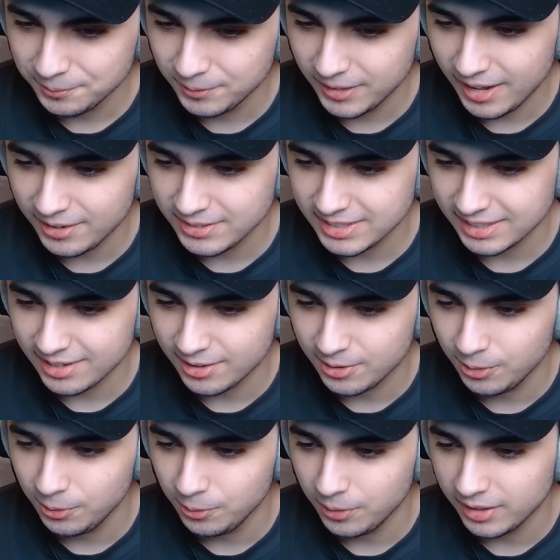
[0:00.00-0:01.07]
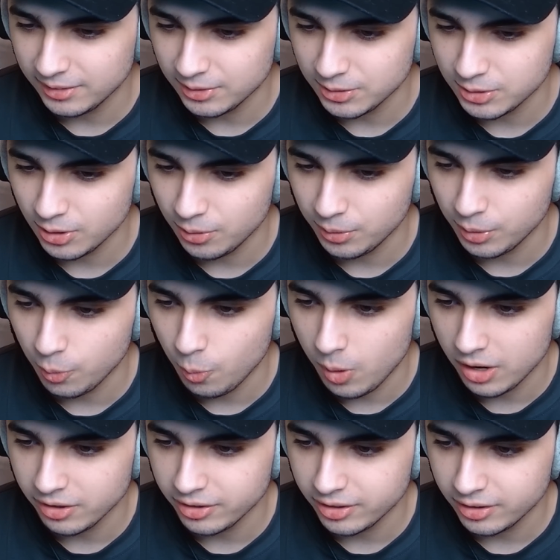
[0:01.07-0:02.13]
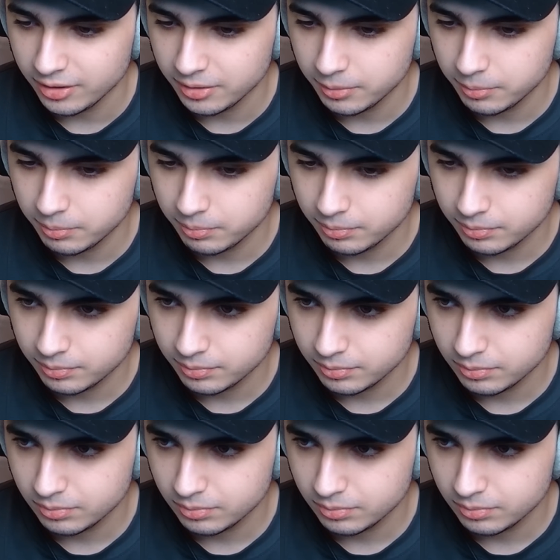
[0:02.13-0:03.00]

But that was like a cool way to show the water. Warrior.